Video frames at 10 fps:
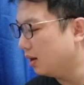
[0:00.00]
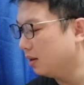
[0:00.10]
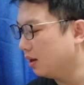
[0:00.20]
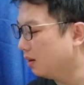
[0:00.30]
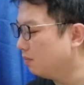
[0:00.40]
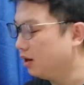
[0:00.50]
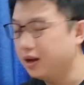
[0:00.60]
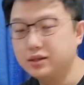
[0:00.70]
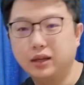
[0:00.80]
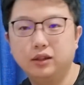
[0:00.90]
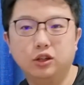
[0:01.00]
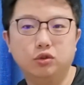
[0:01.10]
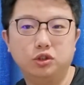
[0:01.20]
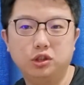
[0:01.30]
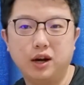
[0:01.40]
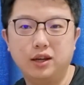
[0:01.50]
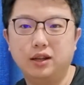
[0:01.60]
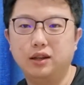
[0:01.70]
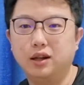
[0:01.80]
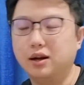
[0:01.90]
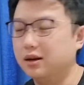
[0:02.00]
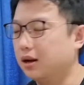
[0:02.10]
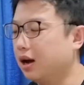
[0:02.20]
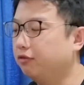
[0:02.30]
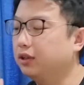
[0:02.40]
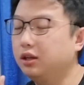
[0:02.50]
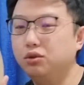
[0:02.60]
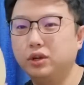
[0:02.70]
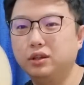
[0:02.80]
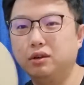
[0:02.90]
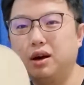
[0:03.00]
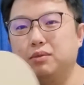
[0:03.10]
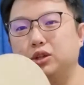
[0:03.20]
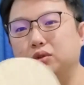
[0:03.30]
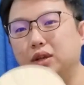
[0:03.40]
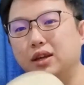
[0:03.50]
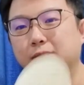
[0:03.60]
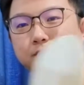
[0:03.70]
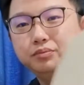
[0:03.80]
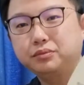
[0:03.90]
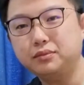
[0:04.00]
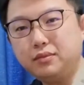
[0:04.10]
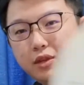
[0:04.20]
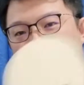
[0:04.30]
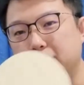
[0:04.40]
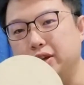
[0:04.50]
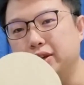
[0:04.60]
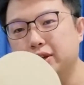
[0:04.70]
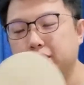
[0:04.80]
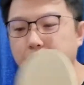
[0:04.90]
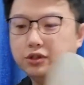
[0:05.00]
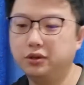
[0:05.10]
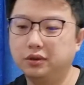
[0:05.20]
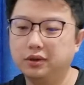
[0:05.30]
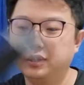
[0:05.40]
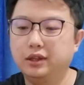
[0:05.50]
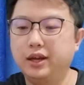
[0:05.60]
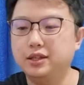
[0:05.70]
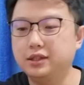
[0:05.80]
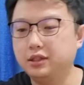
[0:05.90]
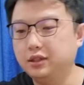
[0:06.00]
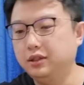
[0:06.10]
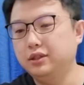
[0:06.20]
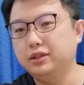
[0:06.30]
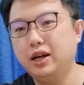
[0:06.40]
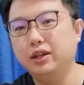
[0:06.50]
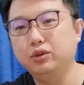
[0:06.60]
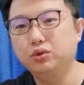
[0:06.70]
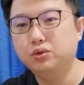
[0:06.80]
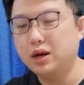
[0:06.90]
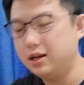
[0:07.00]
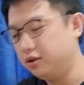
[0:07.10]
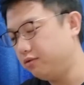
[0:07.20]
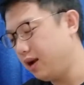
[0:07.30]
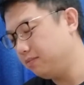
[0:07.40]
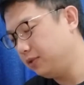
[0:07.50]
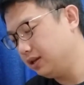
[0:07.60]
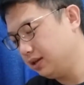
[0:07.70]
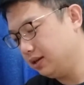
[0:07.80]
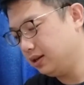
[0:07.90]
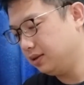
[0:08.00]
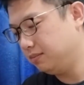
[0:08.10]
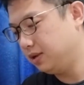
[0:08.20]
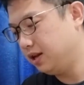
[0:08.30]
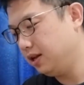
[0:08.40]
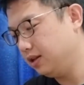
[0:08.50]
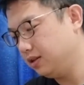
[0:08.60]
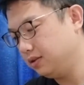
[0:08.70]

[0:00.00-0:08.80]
I'm very excited to try it after gluing the rubber today. Okay, so let's start to unwrap the blade.